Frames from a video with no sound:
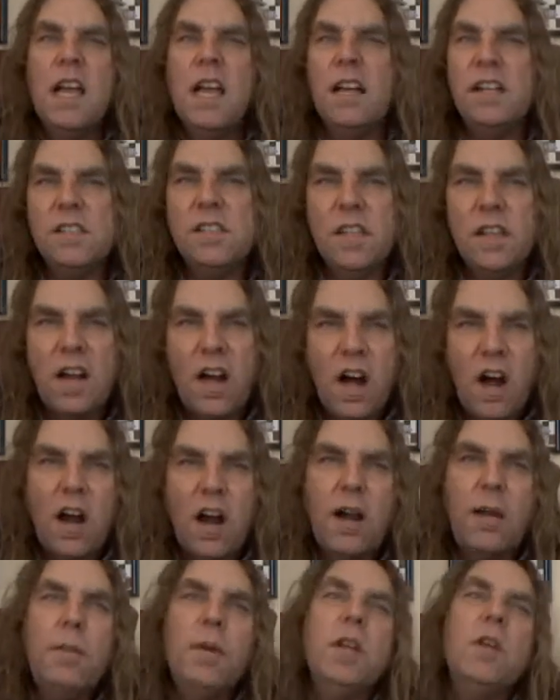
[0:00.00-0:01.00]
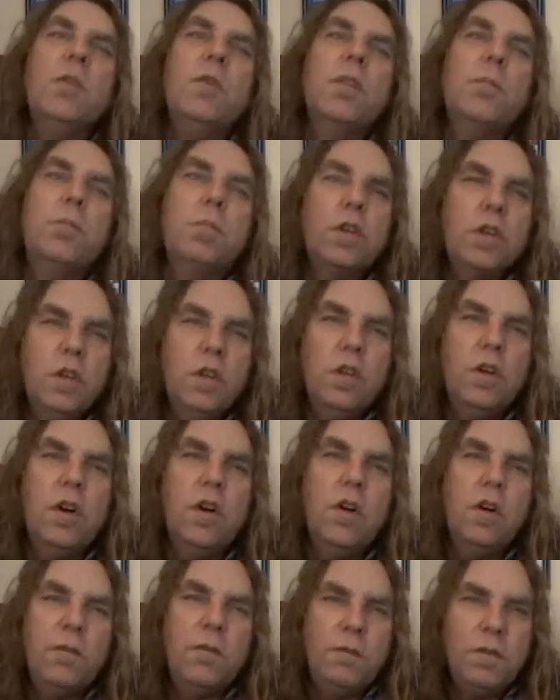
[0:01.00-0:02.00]
and is in harmony with
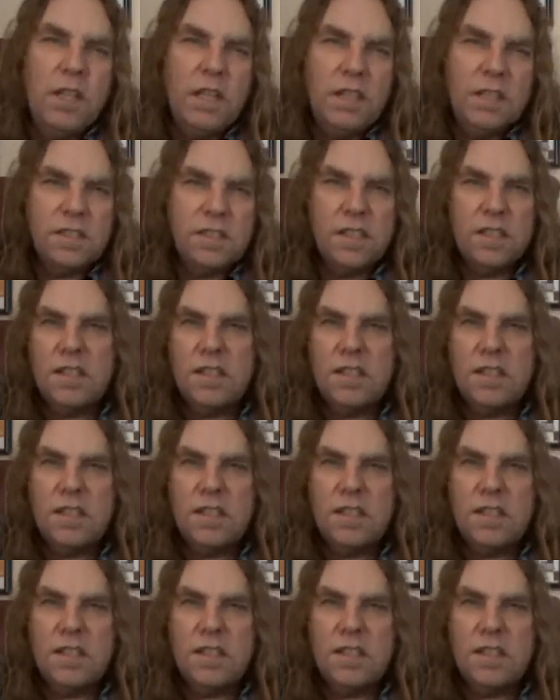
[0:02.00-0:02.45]
Pluto and Venus.